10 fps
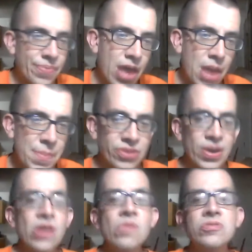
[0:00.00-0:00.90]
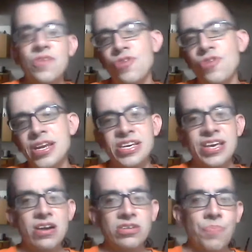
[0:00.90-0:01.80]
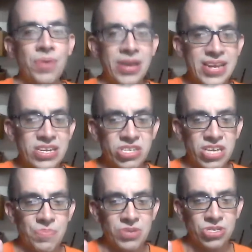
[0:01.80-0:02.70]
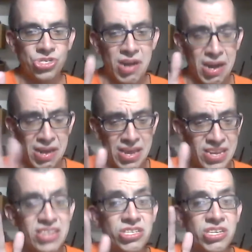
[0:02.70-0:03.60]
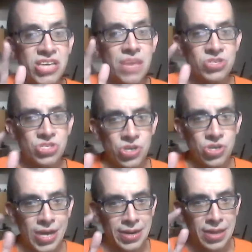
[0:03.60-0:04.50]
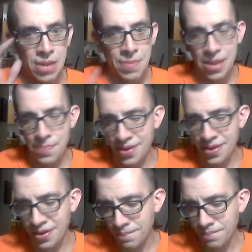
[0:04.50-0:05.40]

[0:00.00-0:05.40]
I mean, Guido is a funny character, but he needs to keep his shirt on. He needs to keep his shirt on, in my opinion.